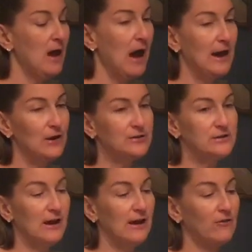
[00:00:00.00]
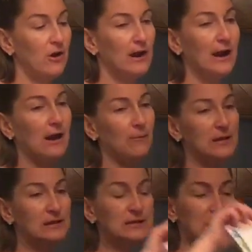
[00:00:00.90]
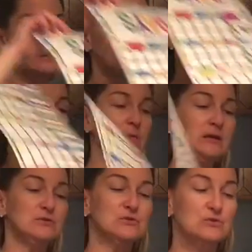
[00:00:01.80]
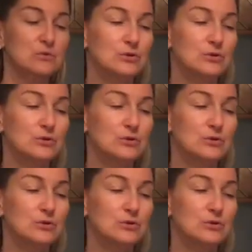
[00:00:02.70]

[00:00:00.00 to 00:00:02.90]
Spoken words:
I also have our how many days have we been in school